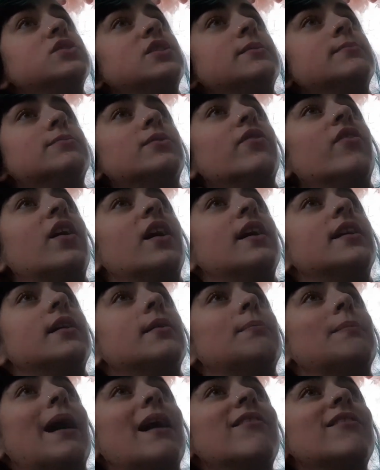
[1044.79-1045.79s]
you didn't provide a
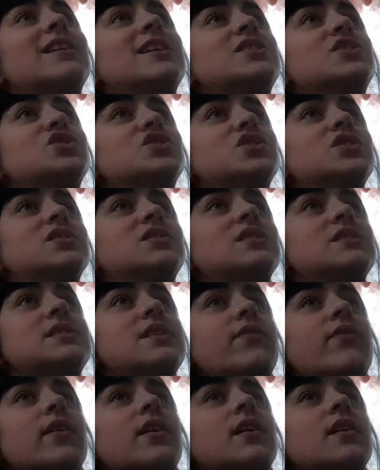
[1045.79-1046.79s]
marriage
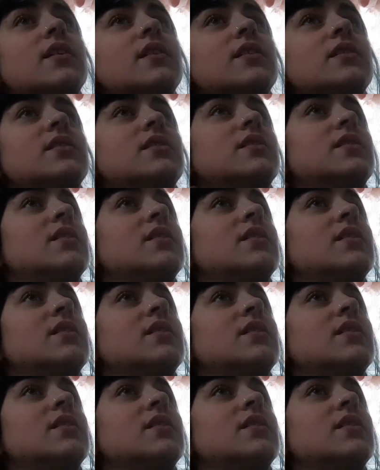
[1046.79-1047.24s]
certificate.